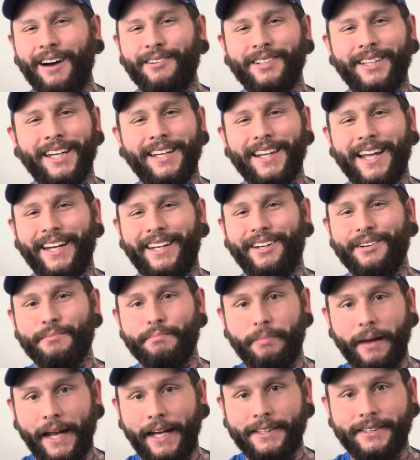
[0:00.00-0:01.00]
would get like your
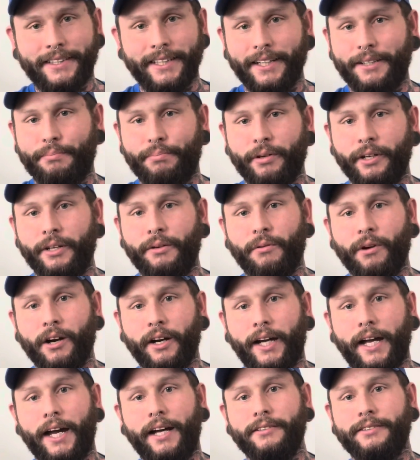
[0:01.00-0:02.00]
basic
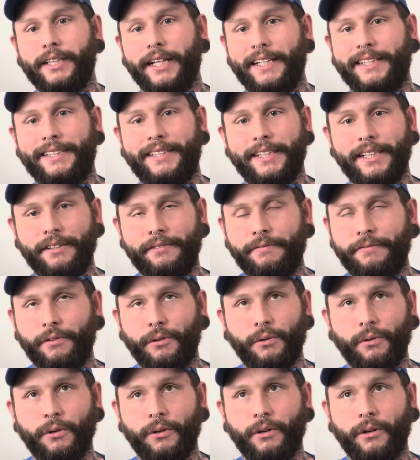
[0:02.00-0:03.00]
pre-workouts like C4
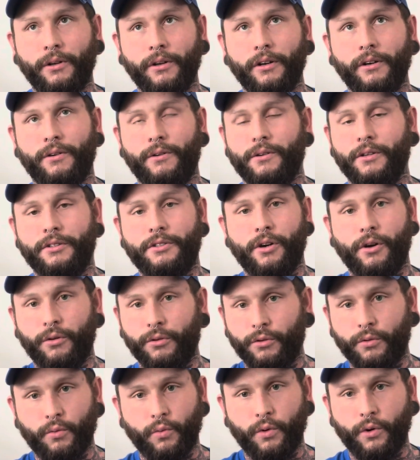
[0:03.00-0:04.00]
or
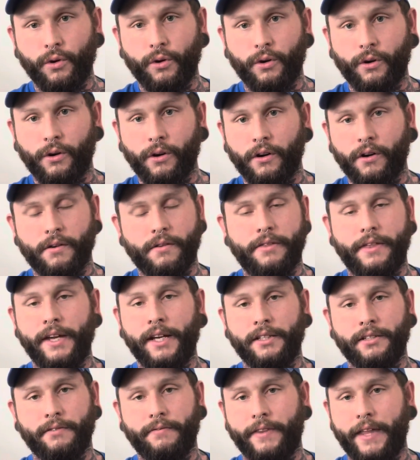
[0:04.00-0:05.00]
Total War or
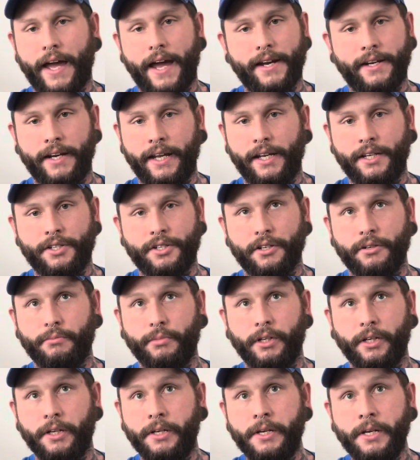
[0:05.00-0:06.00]
things of that nature,
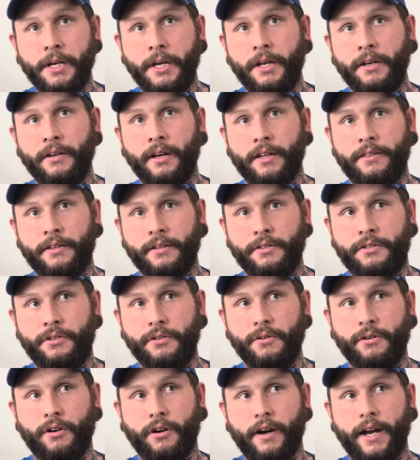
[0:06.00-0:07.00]
but nothing
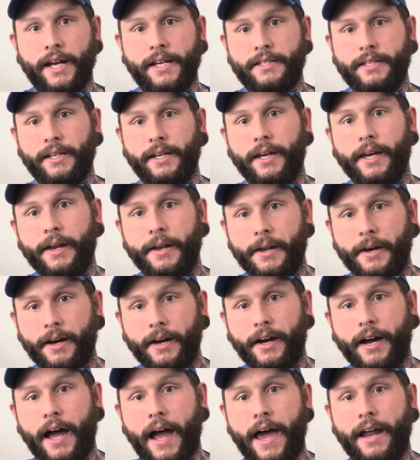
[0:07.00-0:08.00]
too crazy. And
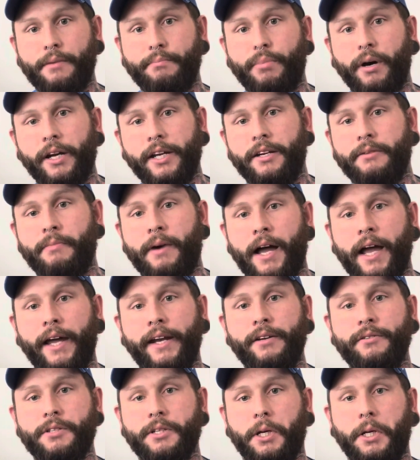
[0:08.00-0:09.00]
I had a buddy of mine,
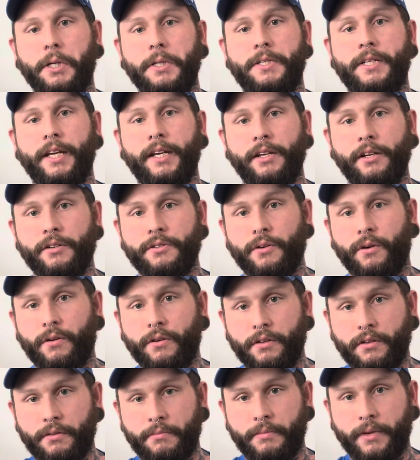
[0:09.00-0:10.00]
he was a good 10 years
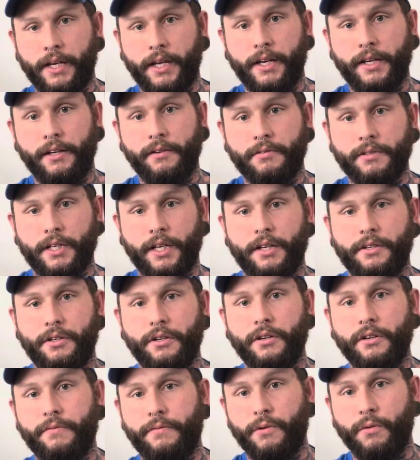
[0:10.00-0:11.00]
older than me, and he was like,
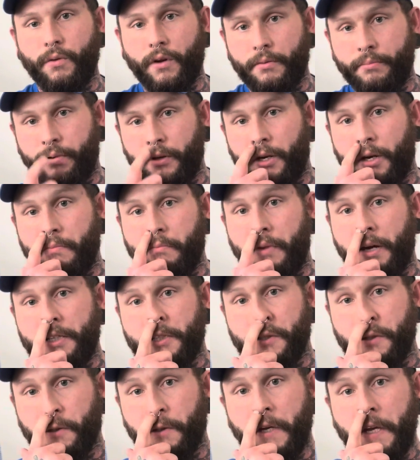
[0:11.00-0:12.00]
dude, if you want to put on
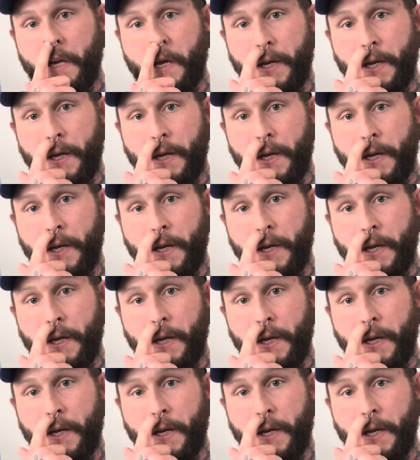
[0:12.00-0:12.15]
muscle,